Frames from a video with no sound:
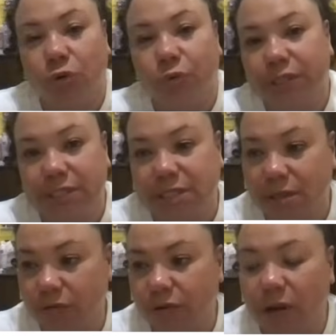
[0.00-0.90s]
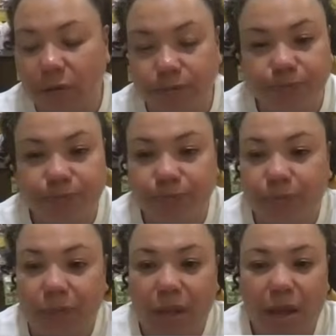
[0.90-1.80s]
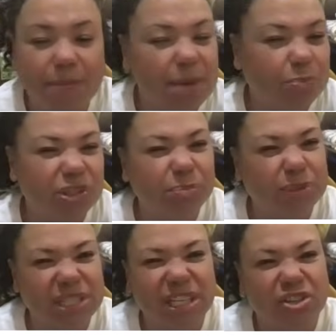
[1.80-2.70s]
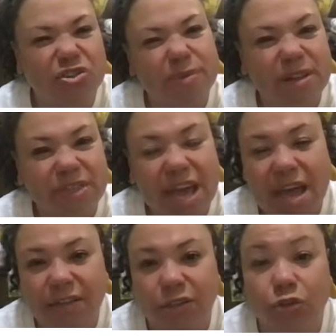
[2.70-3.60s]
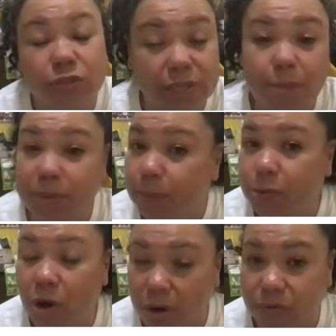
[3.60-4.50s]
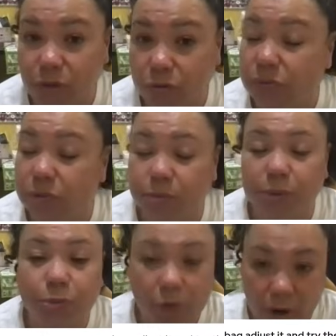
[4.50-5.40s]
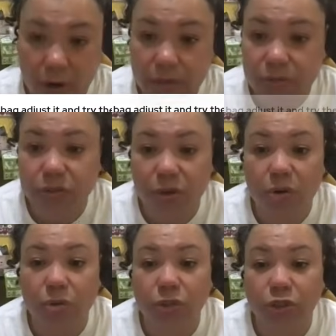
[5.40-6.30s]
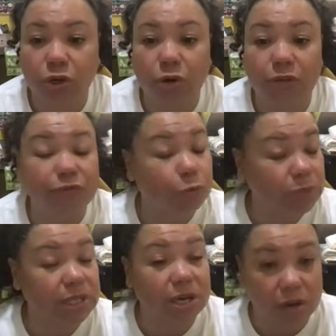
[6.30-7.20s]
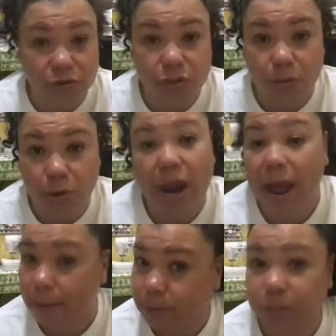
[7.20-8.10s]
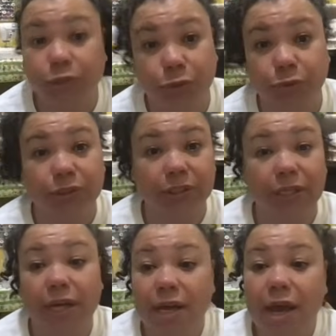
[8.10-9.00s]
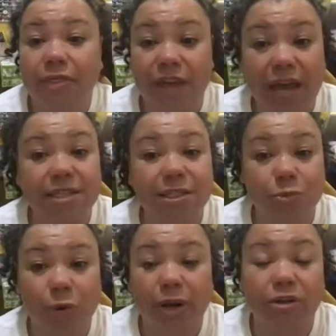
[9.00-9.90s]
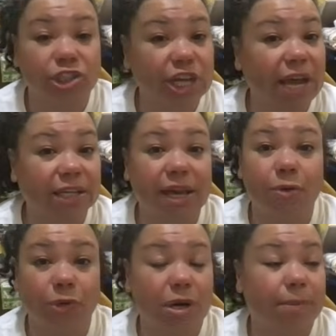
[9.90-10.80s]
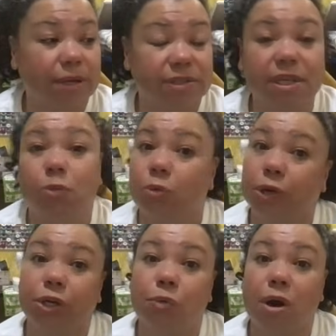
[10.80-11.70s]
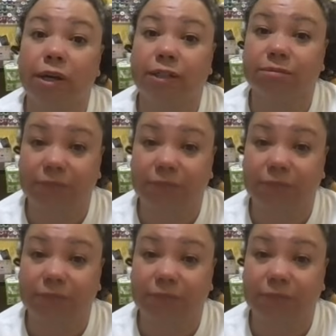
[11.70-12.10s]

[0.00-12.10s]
And stuff. I'm not pretty particular about that. Some people are though. Some people are. So, if it was a customer, absolutely. That's where, Jackie, I would come out and say, well, where do you want it?